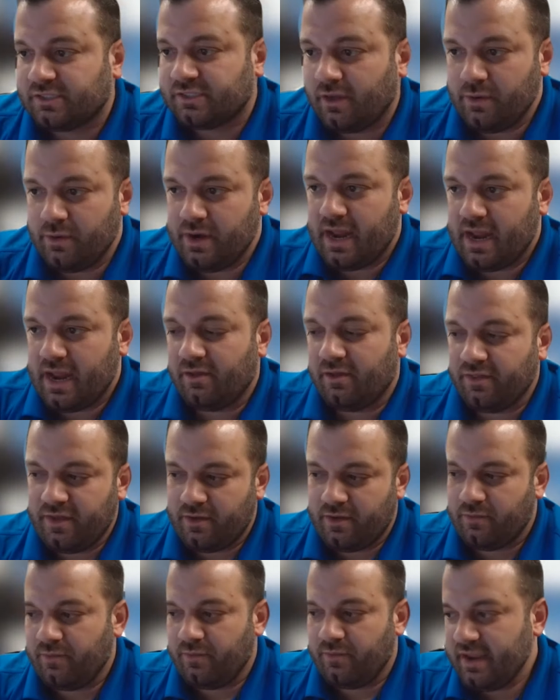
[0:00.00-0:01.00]
So now
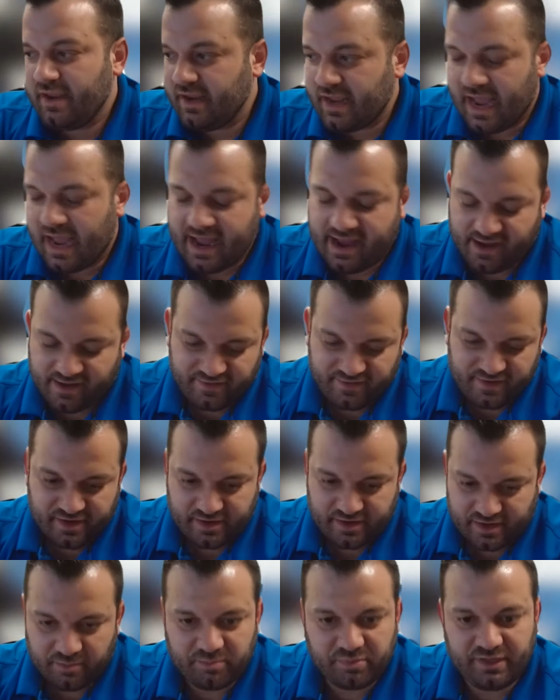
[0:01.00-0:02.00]
that we have
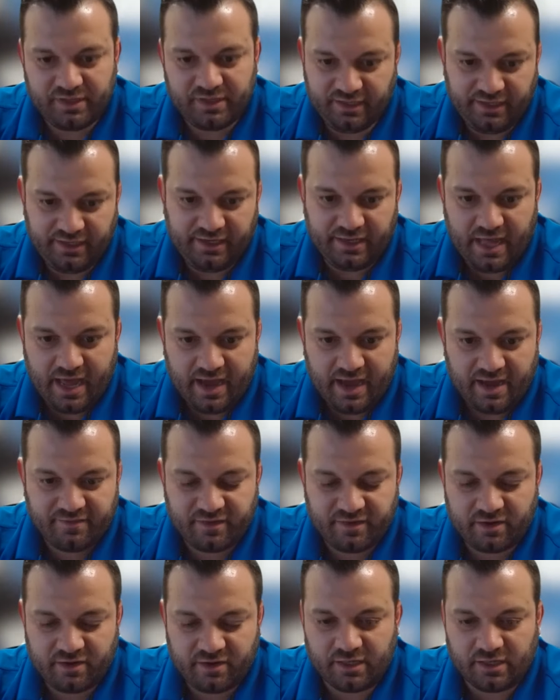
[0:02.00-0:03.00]
it completely
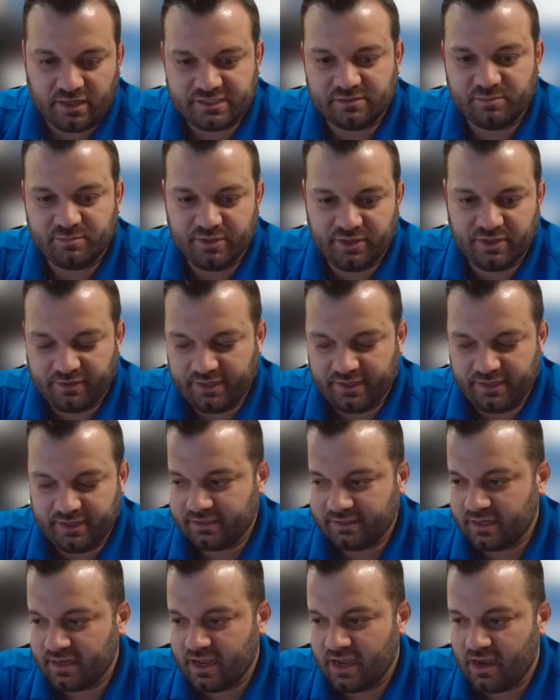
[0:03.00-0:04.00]
live across the
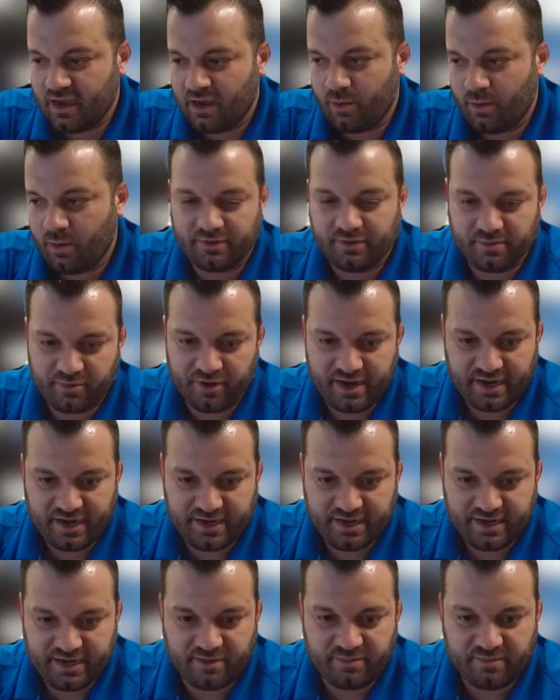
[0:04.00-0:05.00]
building, we're able to
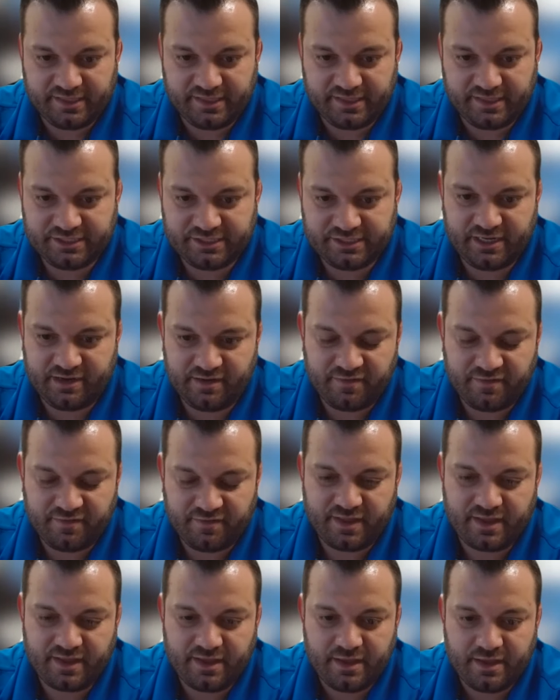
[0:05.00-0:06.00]
break it down by
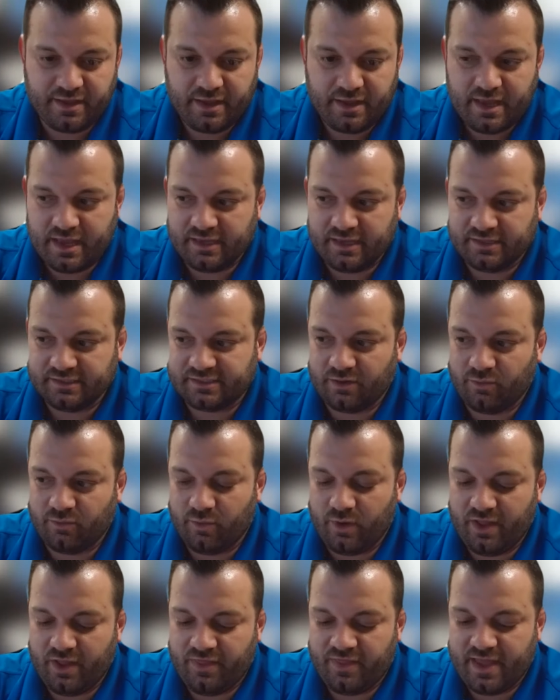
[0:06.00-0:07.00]
shift. And
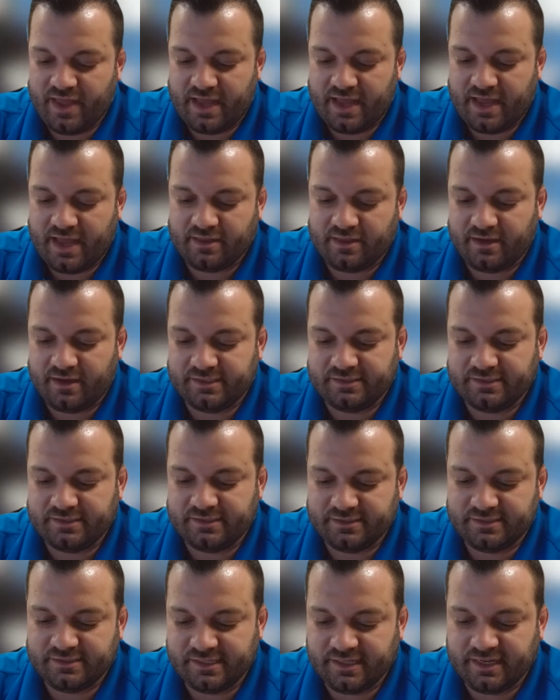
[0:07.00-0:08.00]
so what that
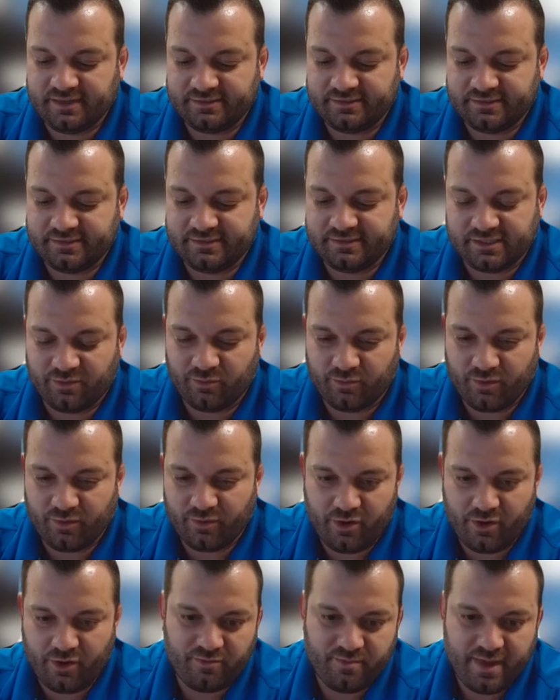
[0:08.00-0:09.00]
does is it gives us a
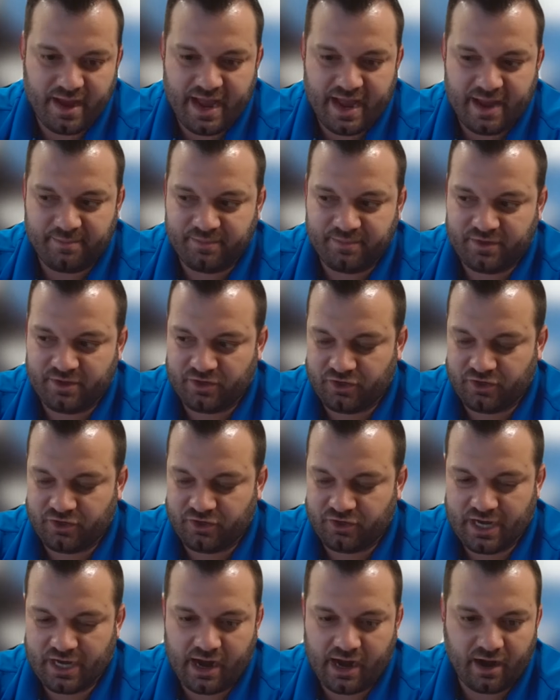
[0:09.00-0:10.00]
roadmap to
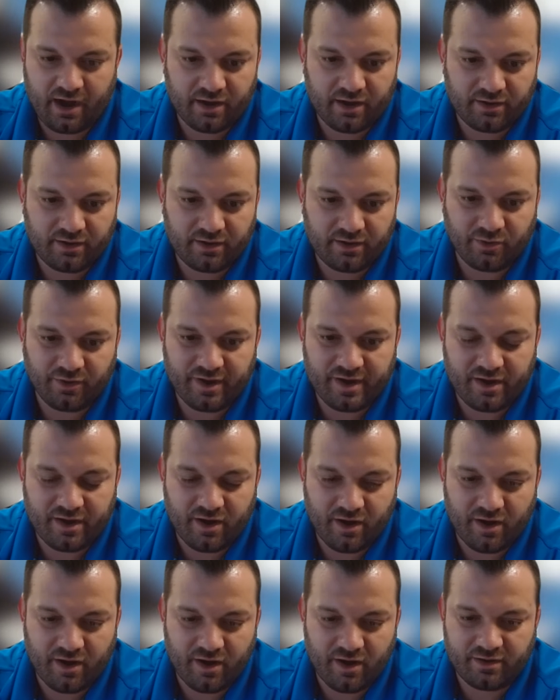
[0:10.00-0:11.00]
share
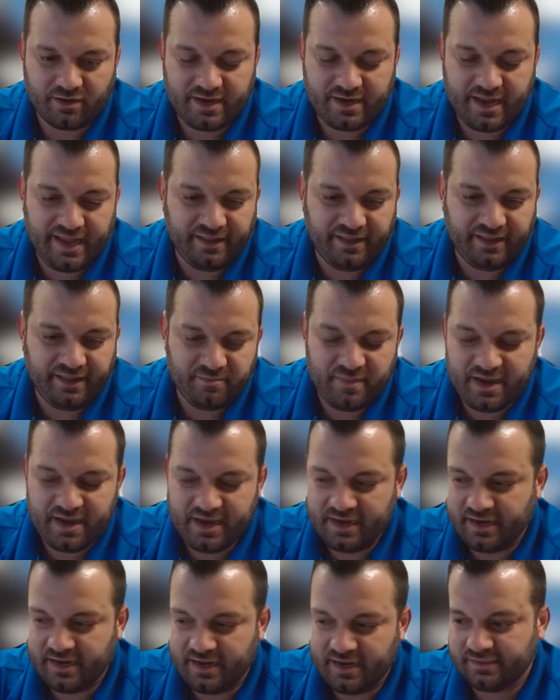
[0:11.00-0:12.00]
during our daily
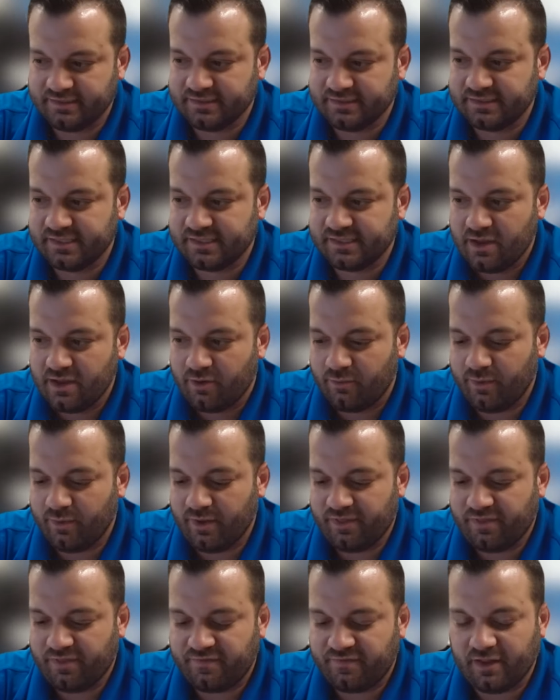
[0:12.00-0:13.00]
meetings
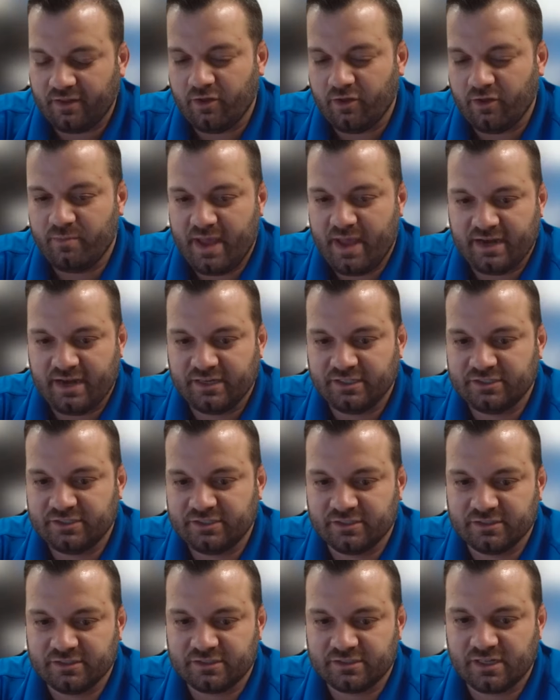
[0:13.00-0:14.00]
with fellow
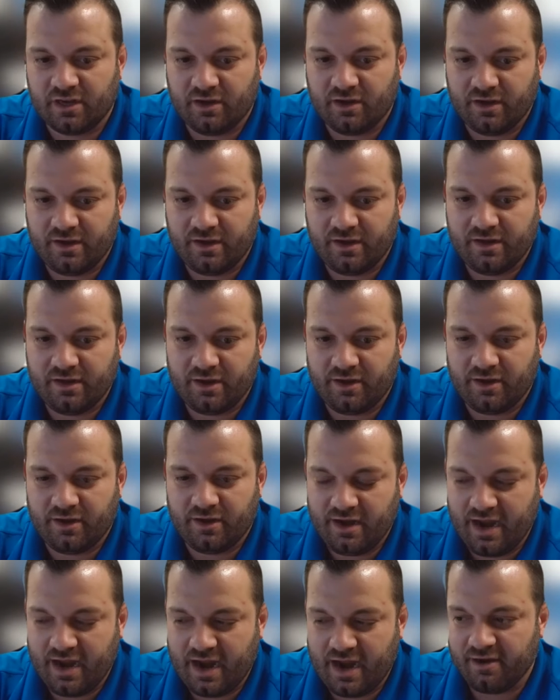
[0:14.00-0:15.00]
managers on